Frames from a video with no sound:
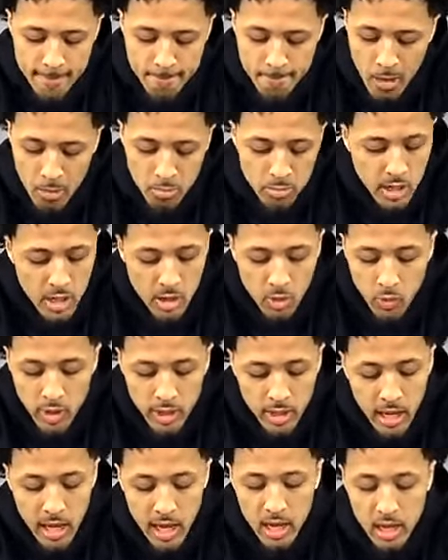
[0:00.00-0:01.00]
I'm trying to win
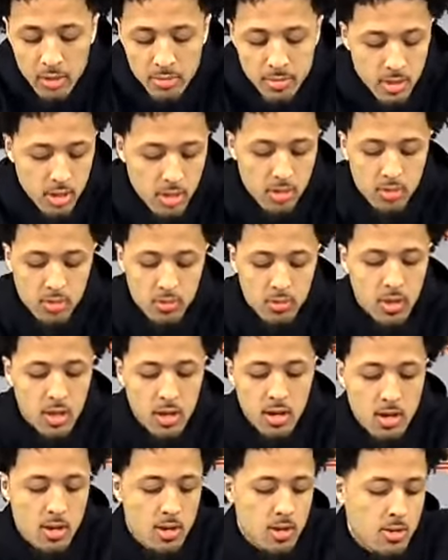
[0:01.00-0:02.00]
games. So,
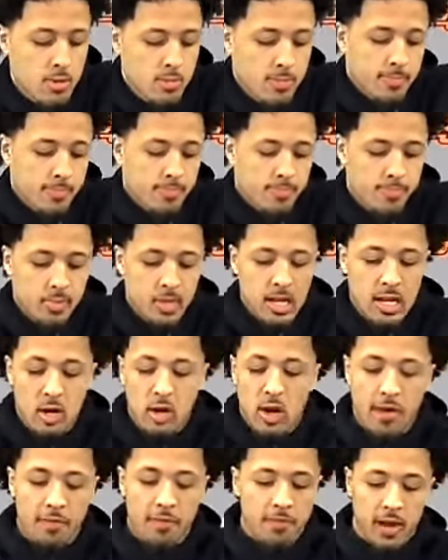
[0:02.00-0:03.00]
you
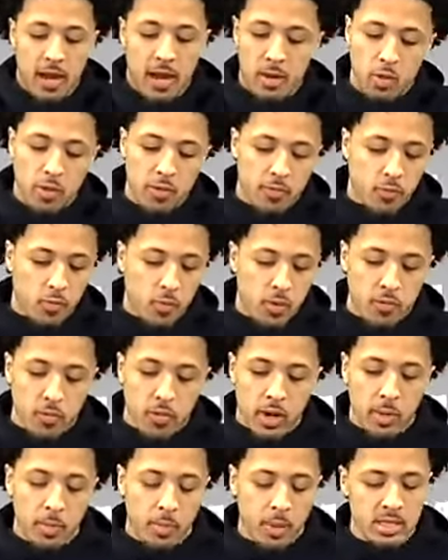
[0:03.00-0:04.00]
know, I feel like we've
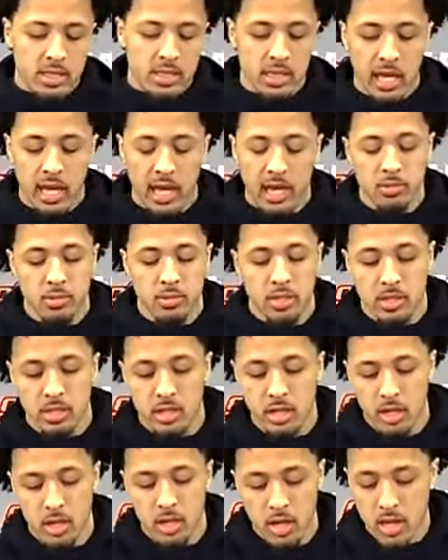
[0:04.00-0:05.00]
won a bunch of games this
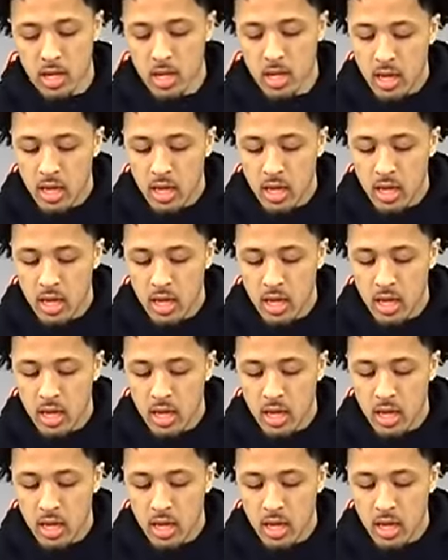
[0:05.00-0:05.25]
year.